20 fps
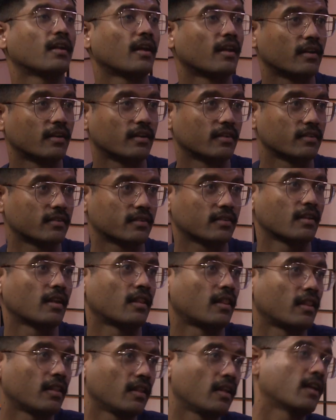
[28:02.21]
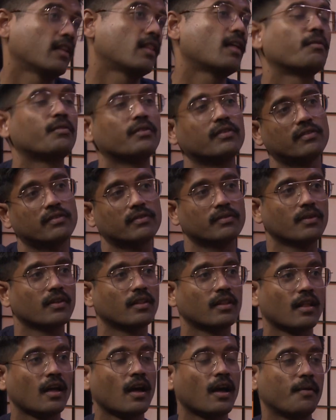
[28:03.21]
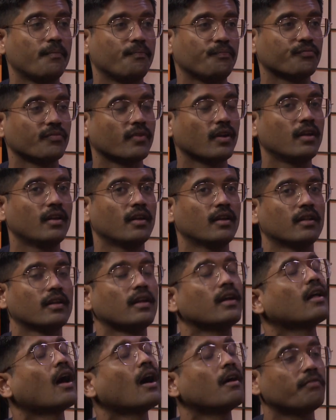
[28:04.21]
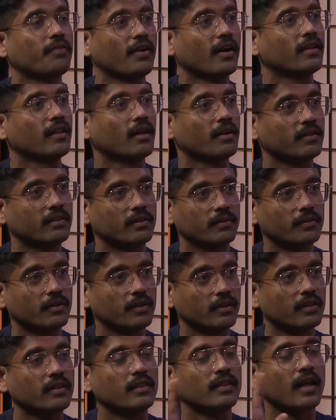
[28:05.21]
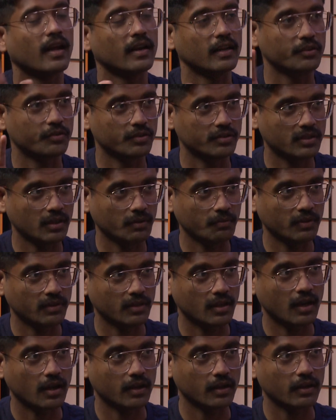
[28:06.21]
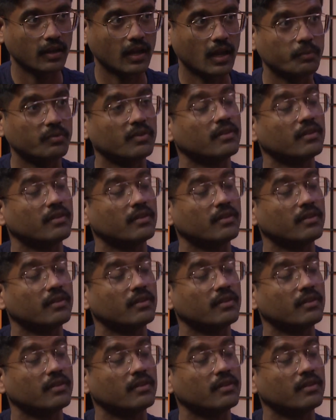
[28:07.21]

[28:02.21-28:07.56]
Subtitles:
And that was I found that interesting with the Hunger Games.